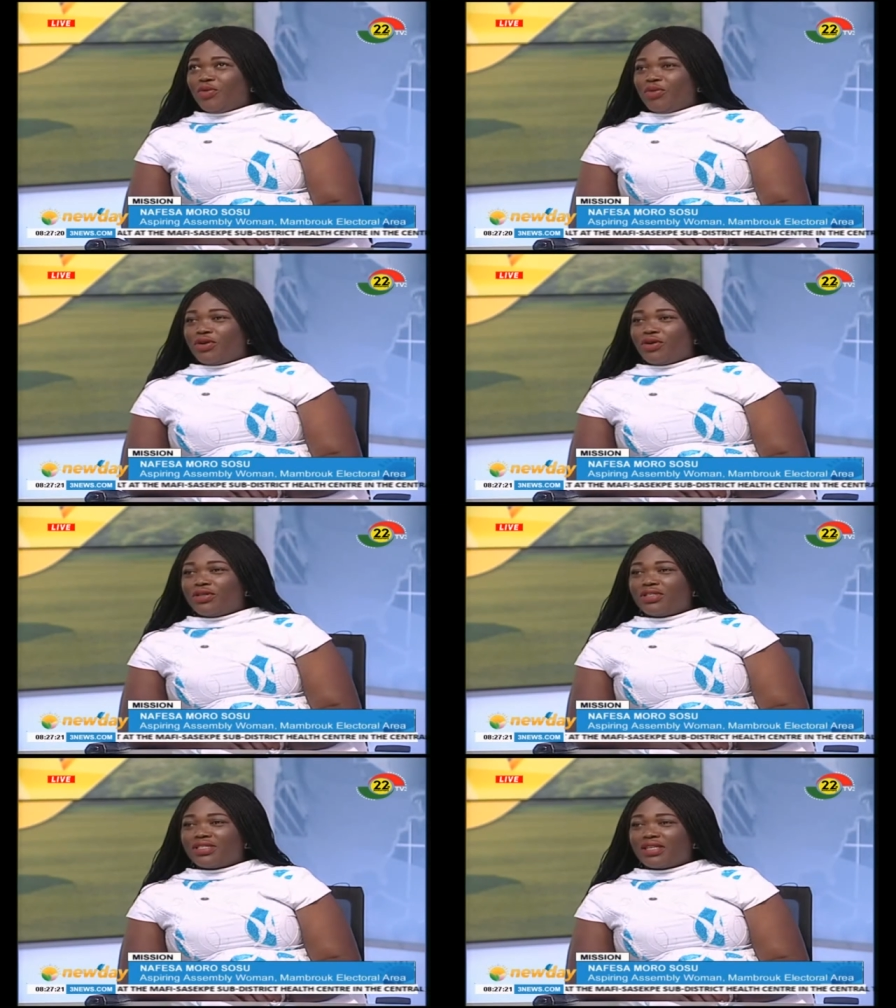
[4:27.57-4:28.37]

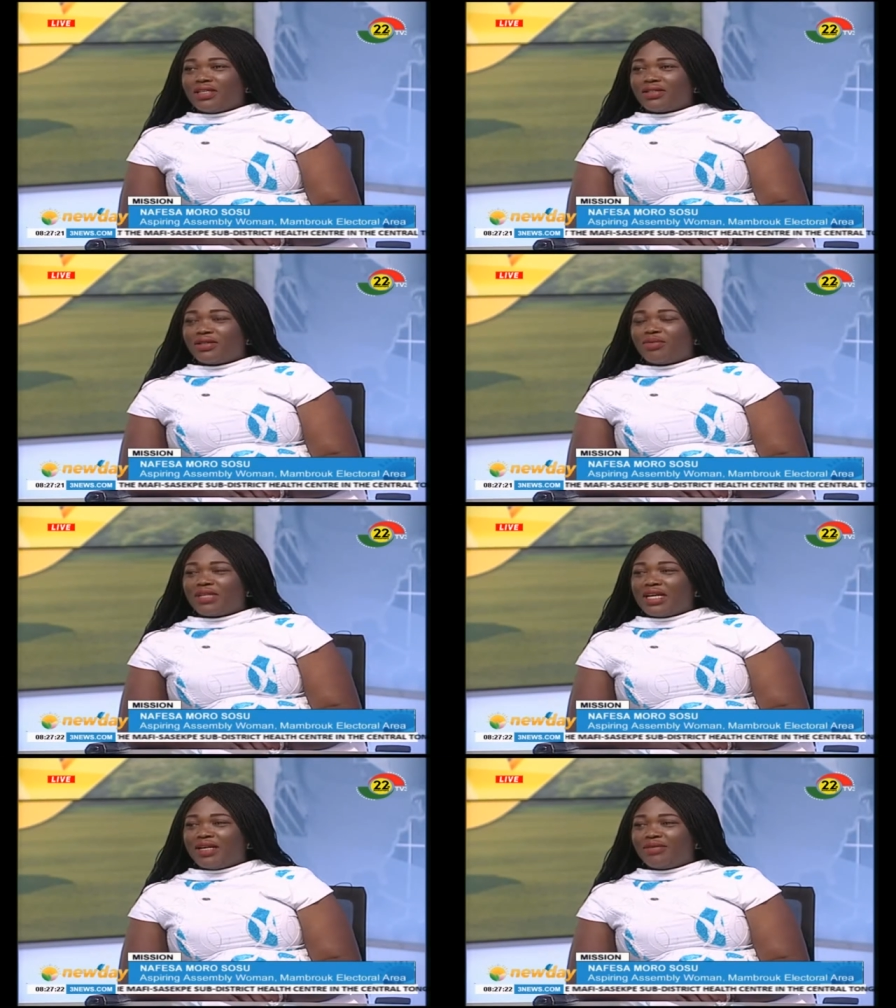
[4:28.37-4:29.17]
Because
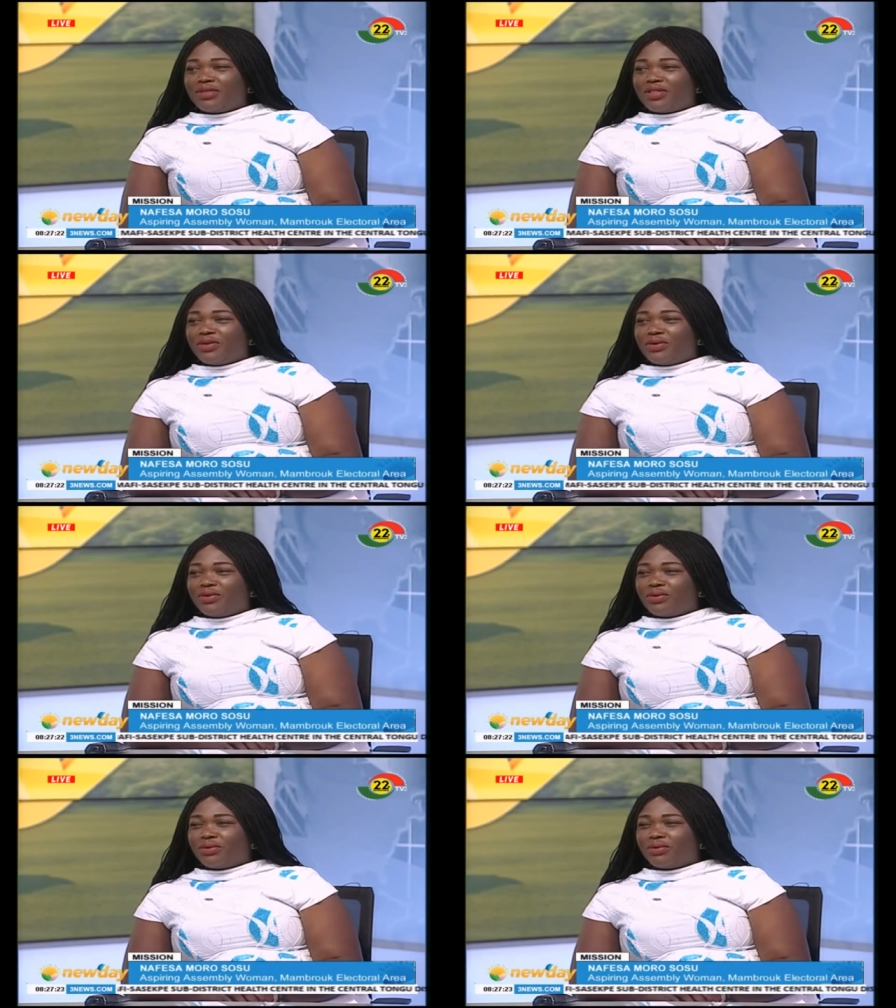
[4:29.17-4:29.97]
sometimes
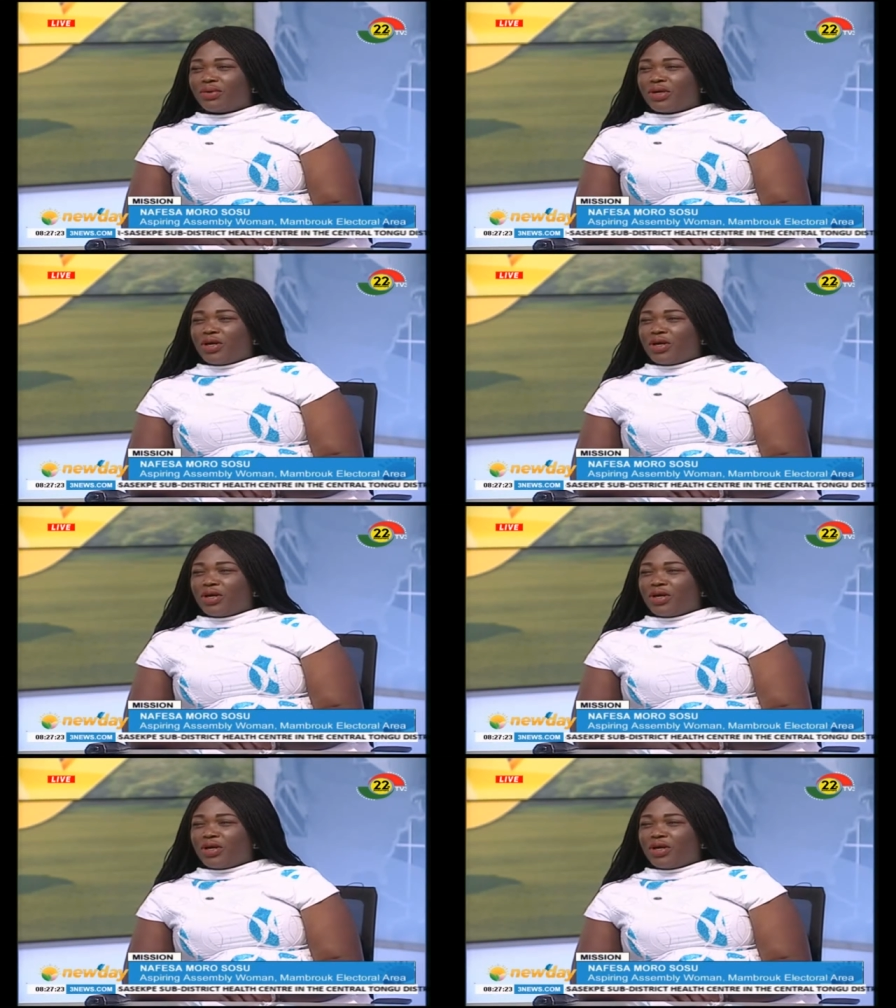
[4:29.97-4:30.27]
you